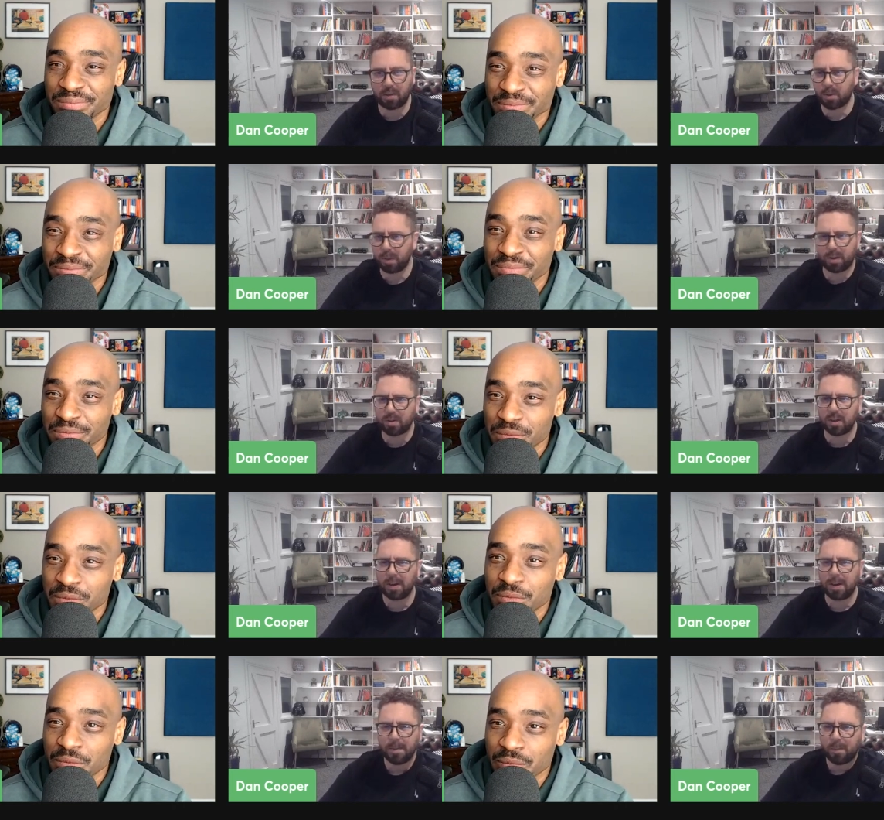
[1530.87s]
Speaker 1: service because
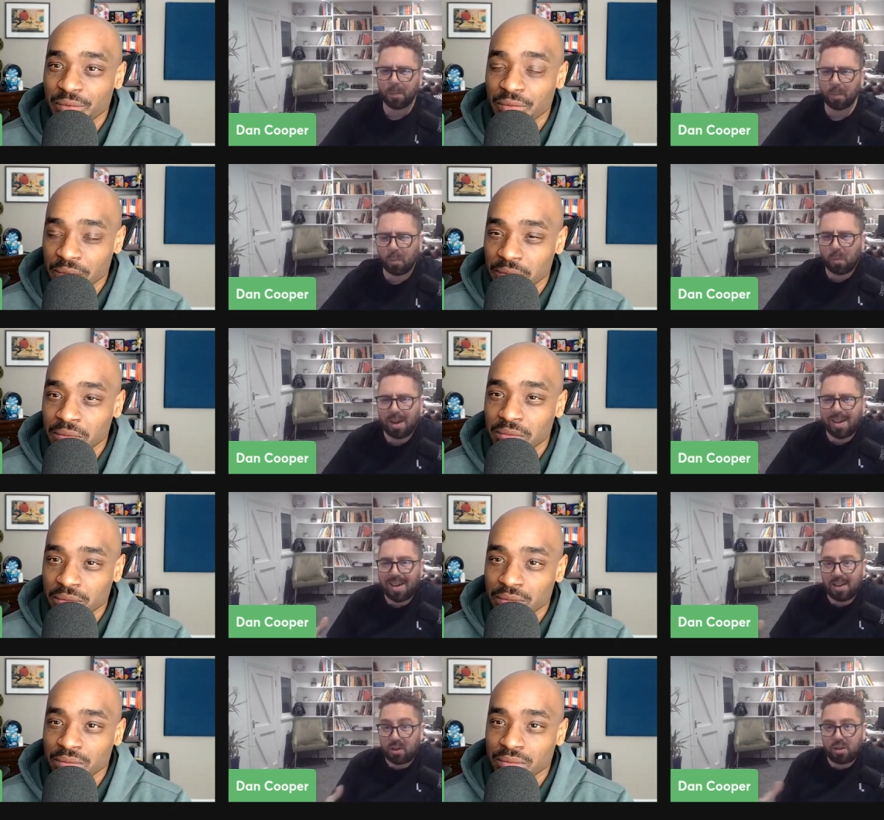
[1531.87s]

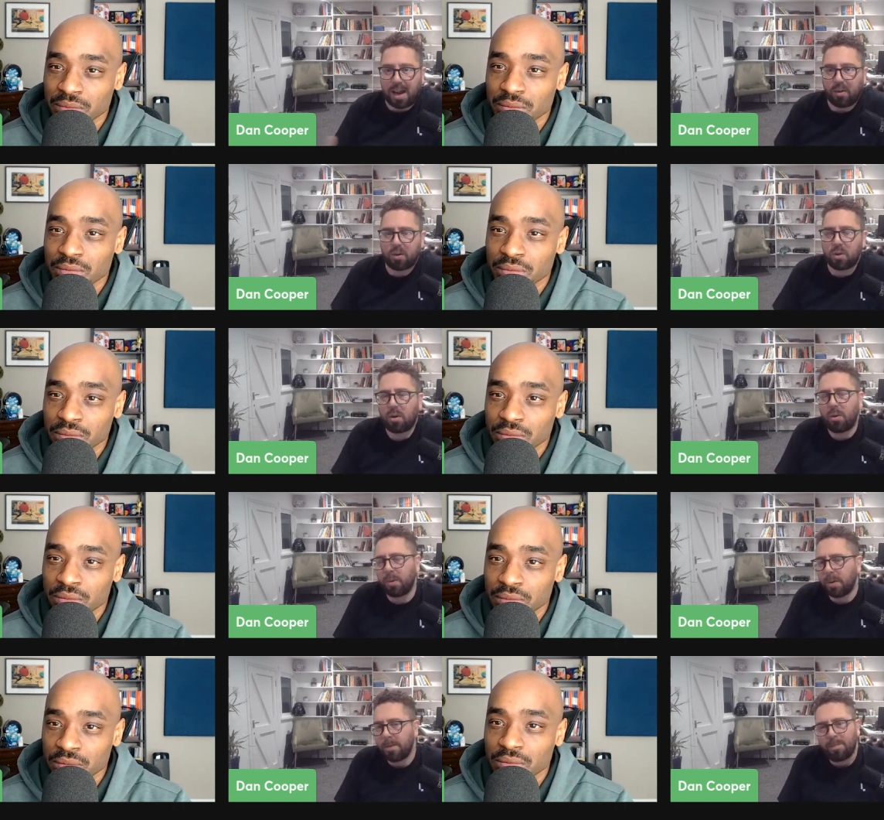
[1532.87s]
it's just out of
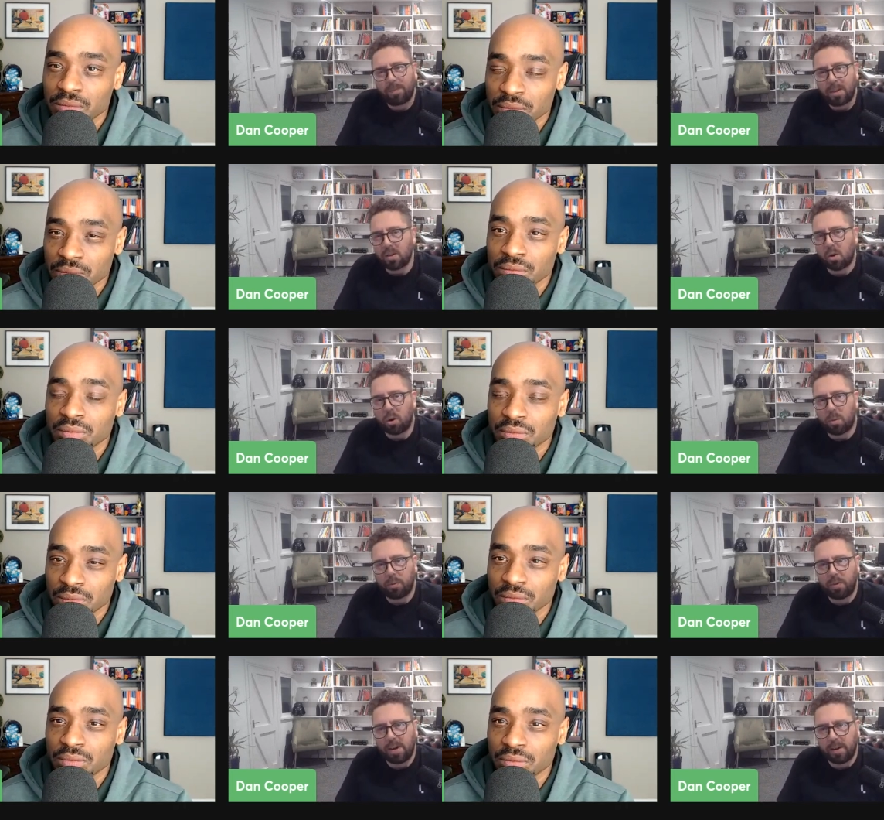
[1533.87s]
control. It's a
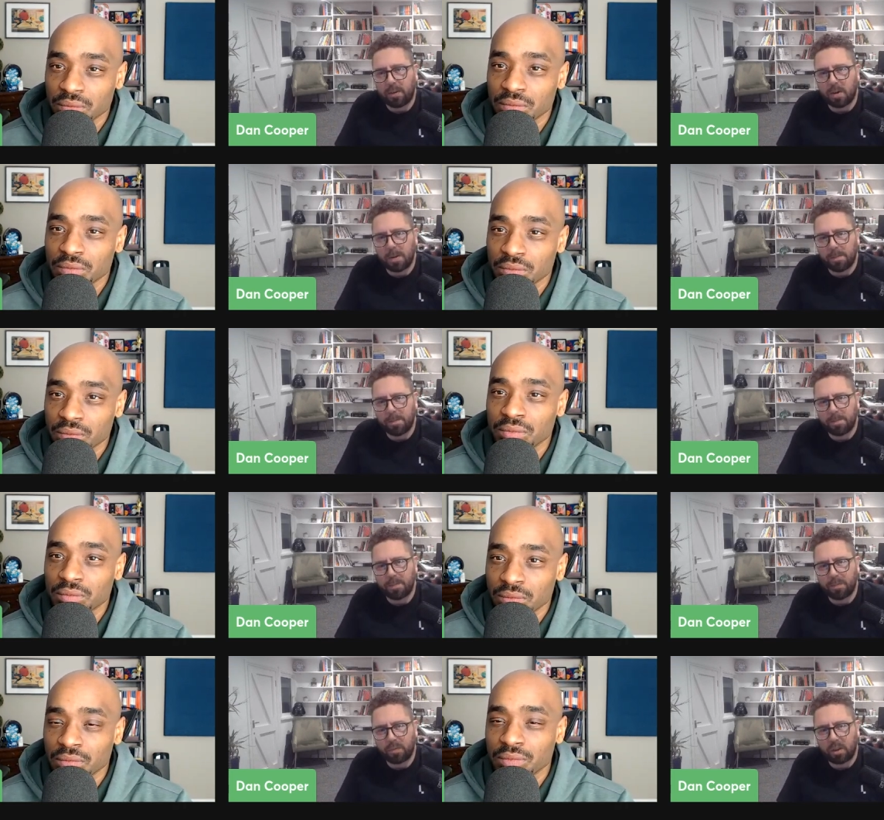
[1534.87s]
horrible feeling, right?
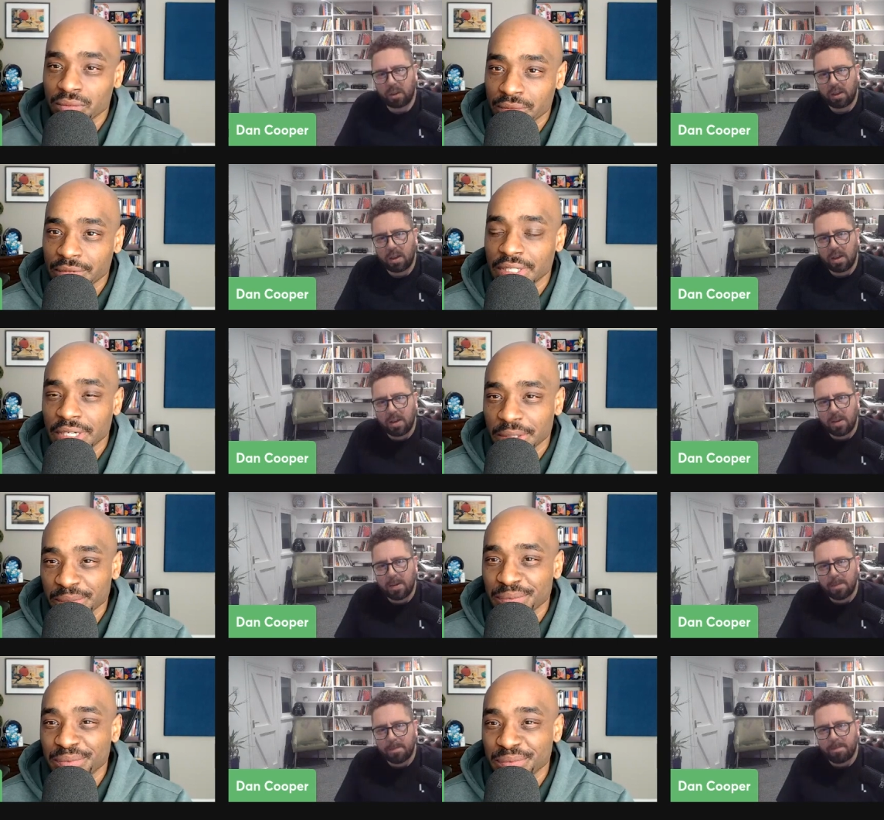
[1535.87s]
Speaker 2: Yeah.
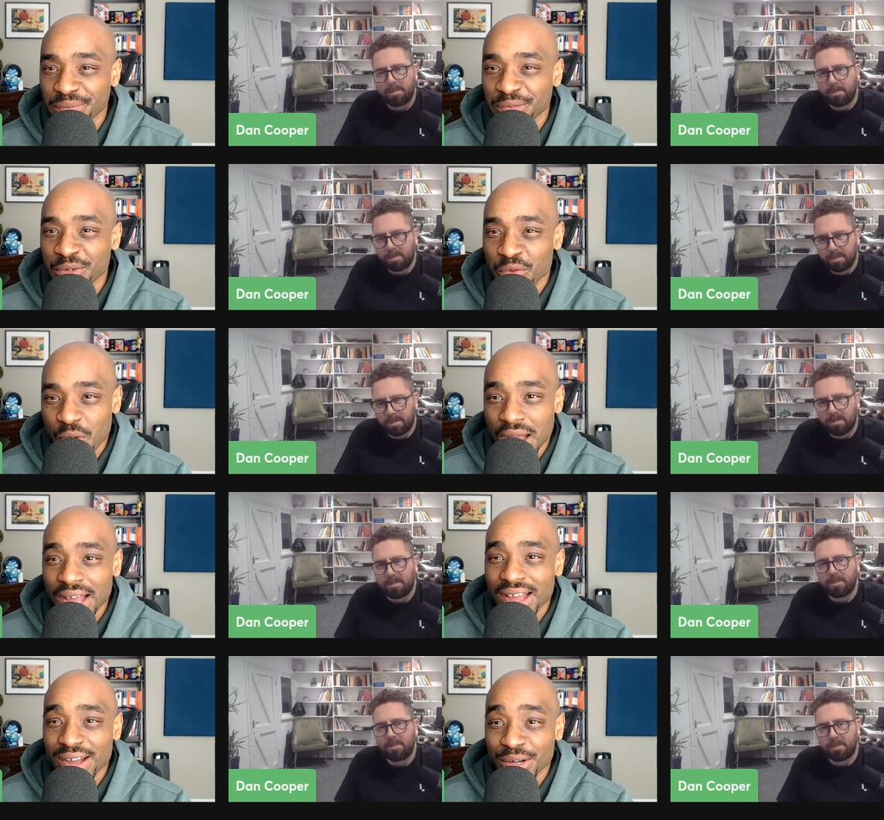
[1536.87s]

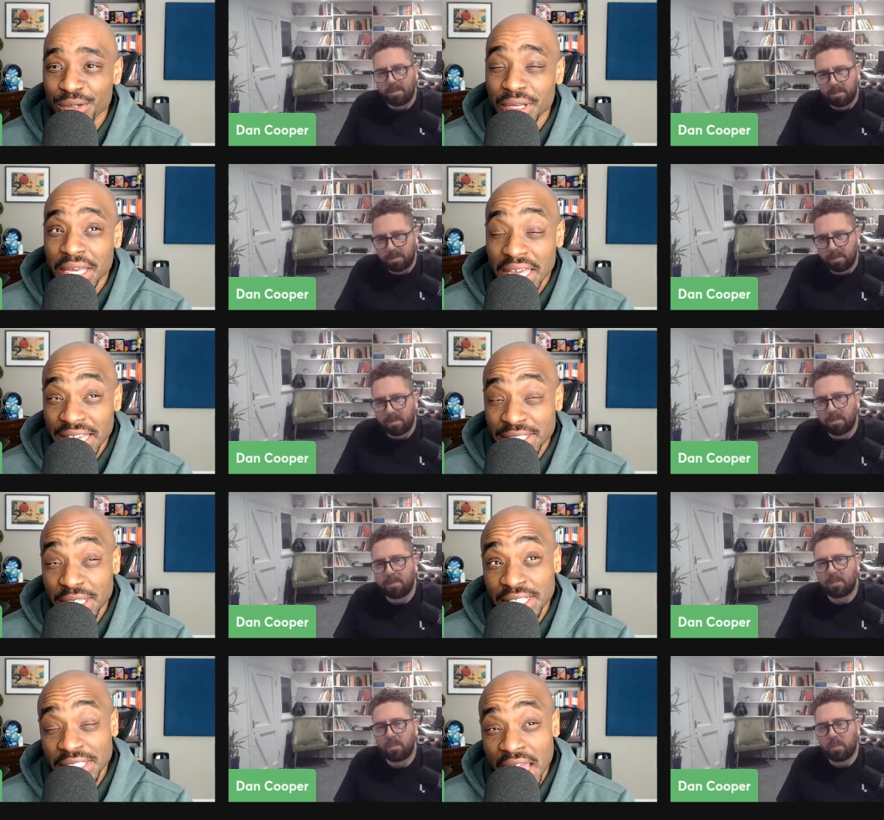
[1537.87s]
Wow. It's
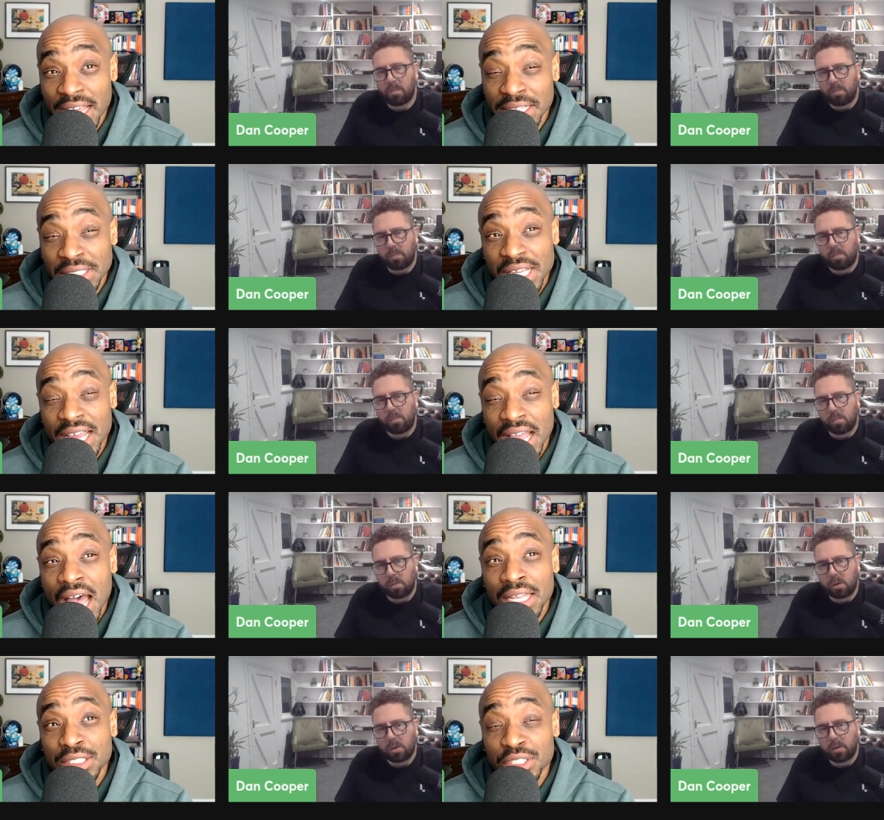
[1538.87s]
it's like the
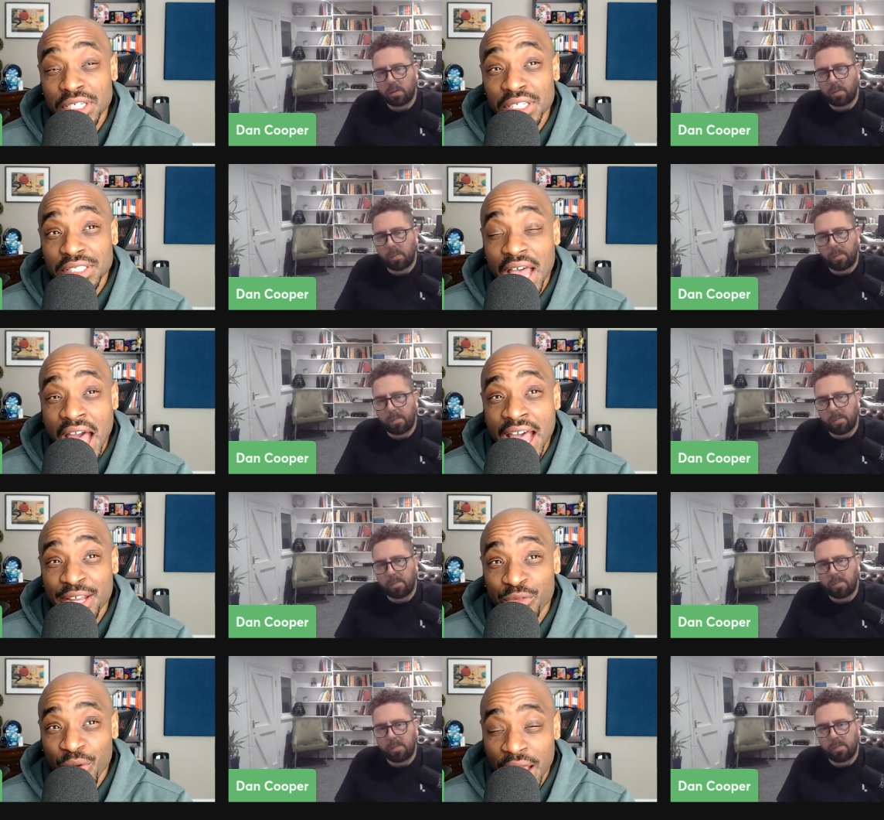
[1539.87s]
psychology is I'd
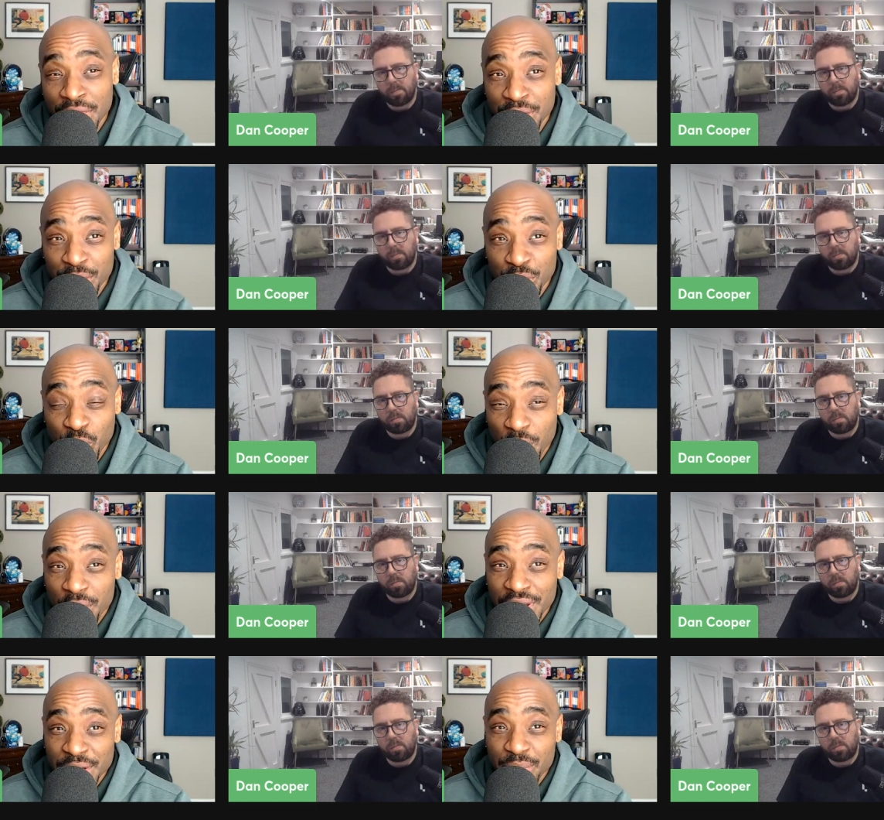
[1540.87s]
rather
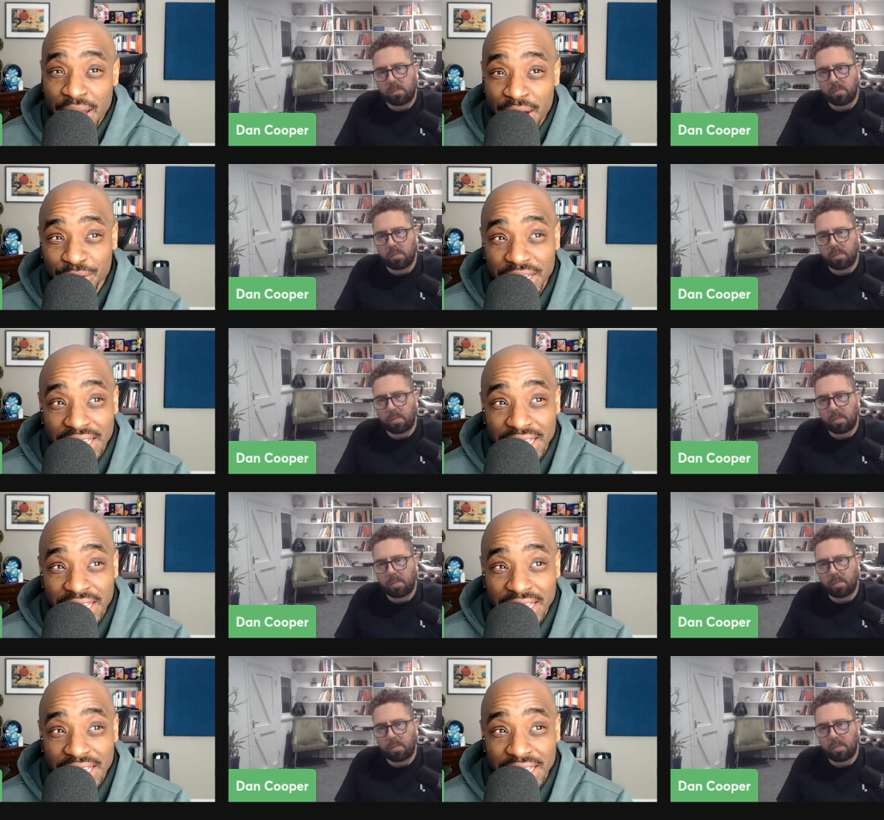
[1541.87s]
worry about